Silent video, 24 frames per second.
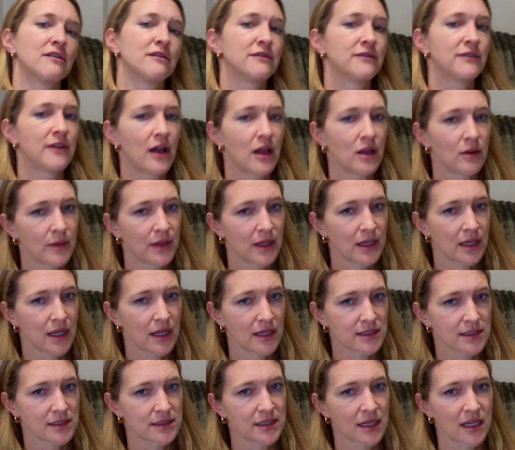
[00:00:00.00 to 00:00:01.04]
following an
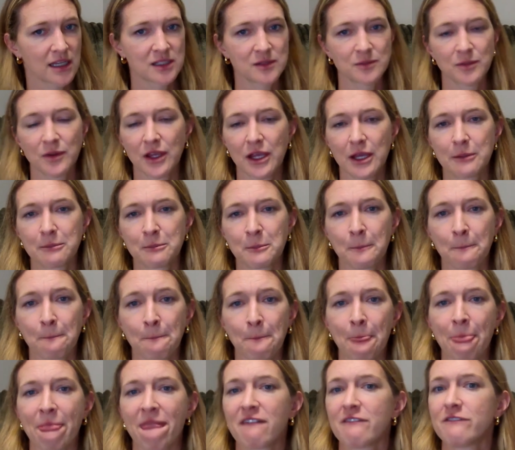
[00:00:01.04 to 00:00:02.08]
exercise plan,
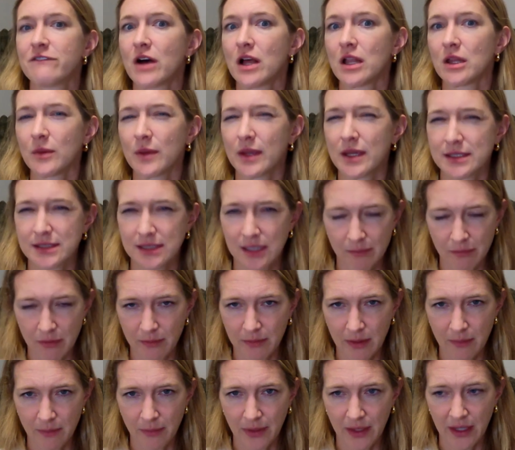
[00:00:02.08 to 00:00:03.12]
following a
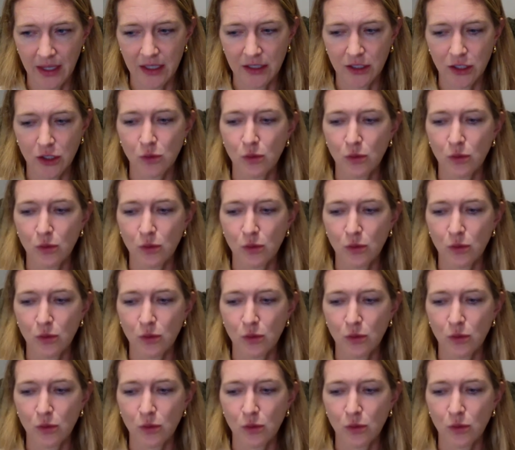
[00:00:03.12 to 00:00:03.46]
supplement plan,